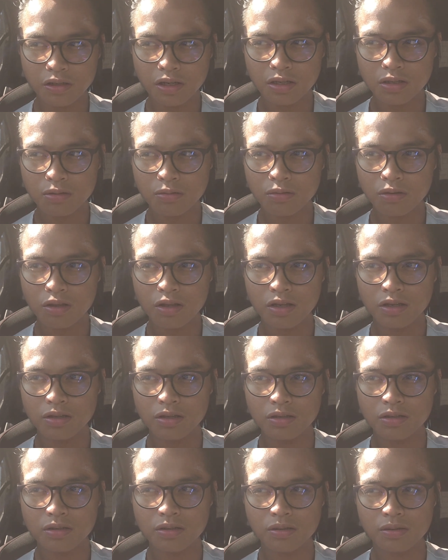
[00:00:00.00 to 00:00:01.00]
I don't think
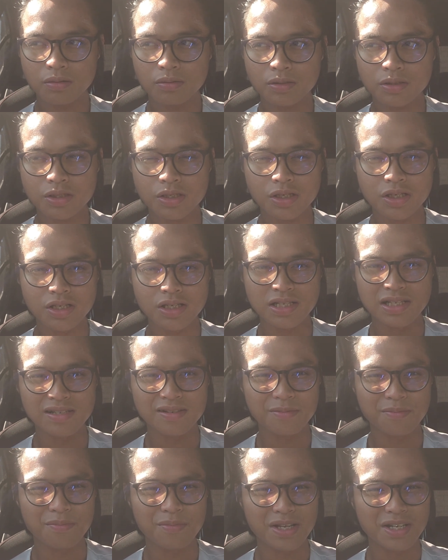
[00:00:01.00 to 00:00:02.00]
she's
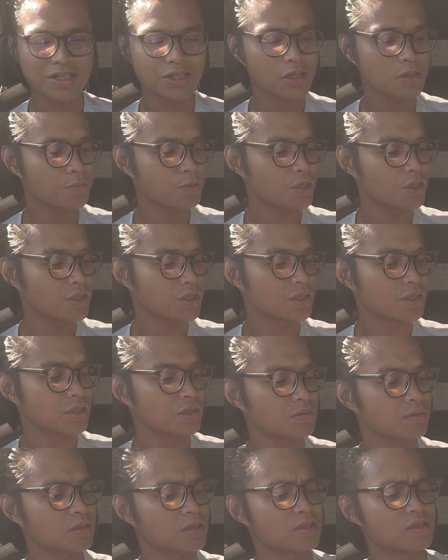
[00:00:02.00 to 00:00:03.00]
dementia patient,
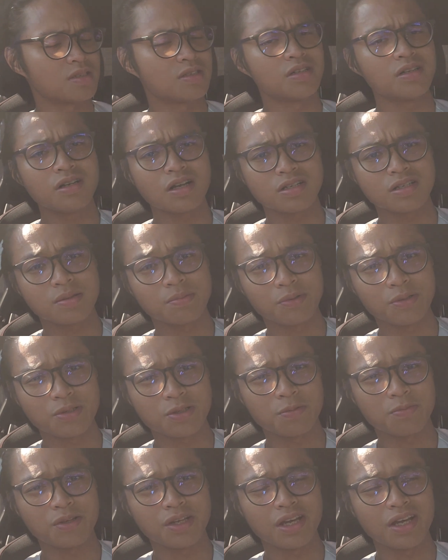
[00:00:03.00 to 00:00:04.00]
because they're not supposed
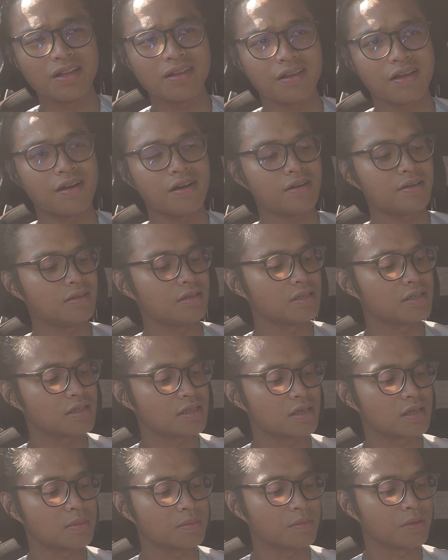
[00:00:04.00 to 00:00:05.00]
to be in there. There's
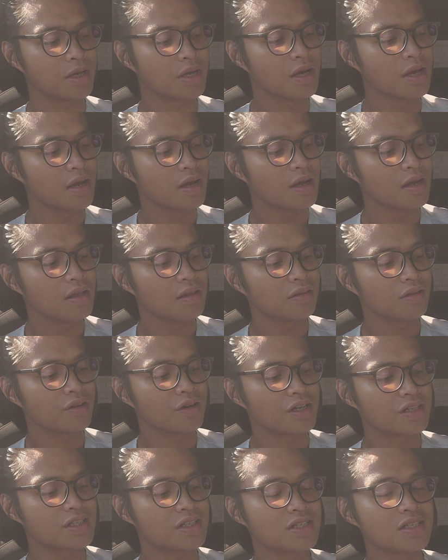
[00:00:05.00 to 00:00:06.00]
they're
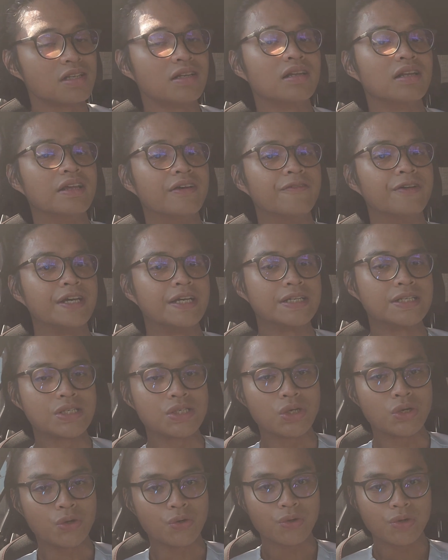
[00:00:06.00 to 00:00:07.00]
assisted living,
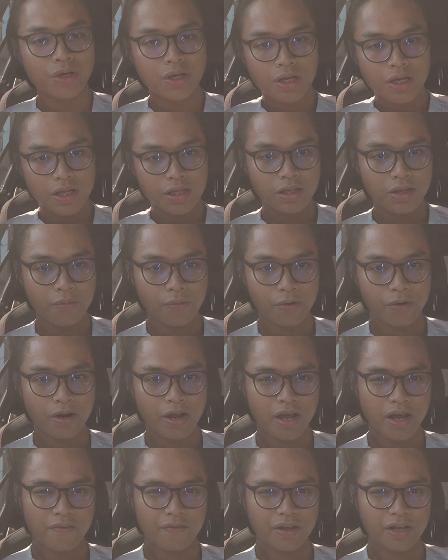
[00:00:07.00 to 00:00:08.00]
so they wouldn't
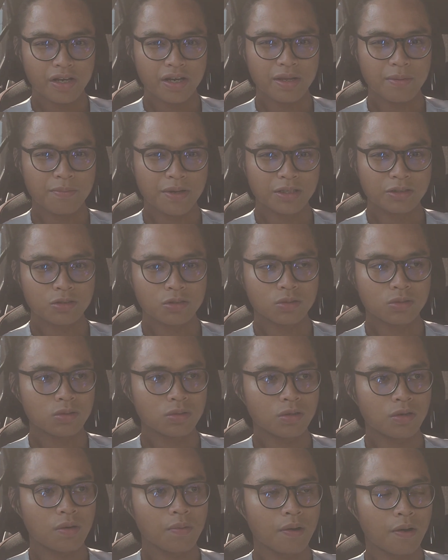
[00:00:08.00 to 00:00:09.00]
have any mental
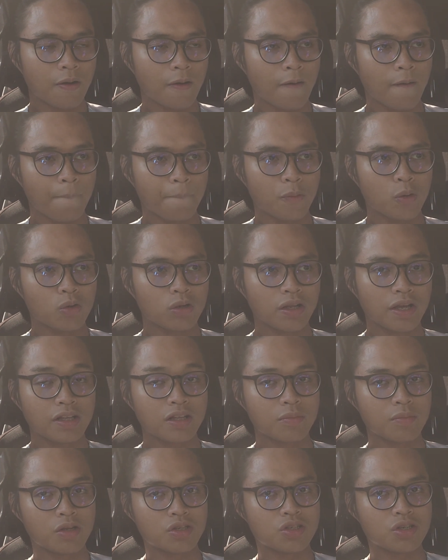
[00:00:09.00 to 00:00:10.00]
or like
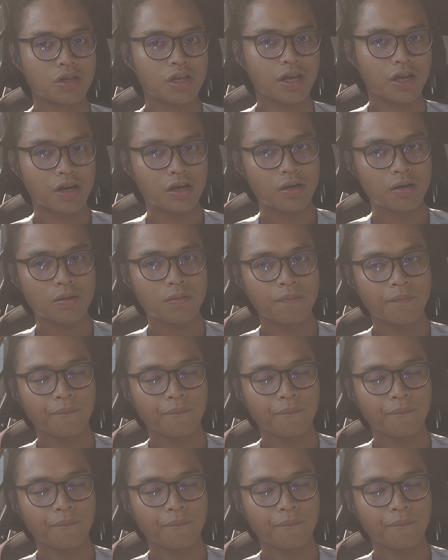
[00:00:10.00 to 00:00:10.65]
dementia care.